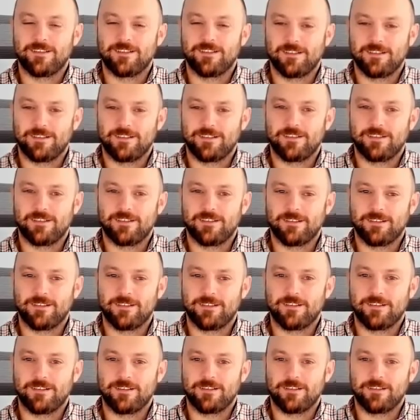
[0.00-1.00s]

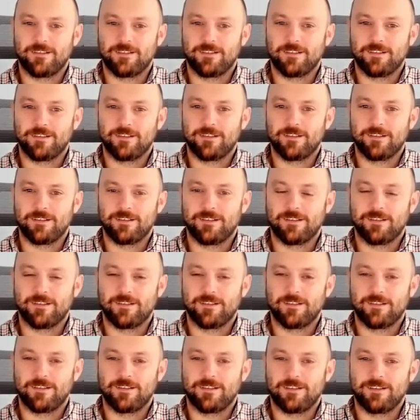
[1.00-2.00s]

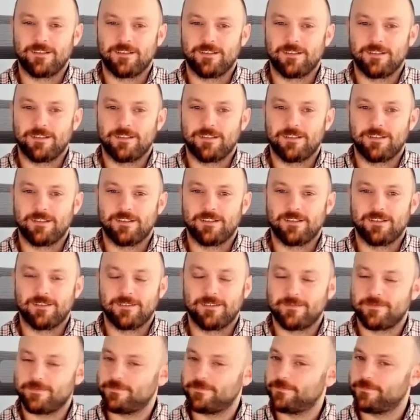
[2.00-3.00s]

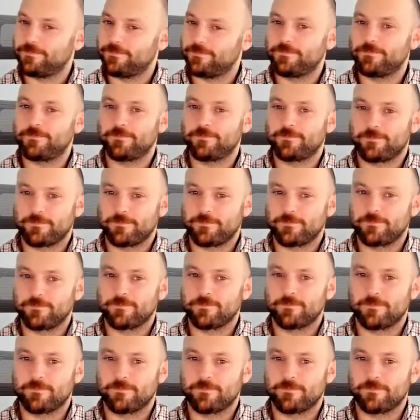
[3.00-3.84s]
(not speaking)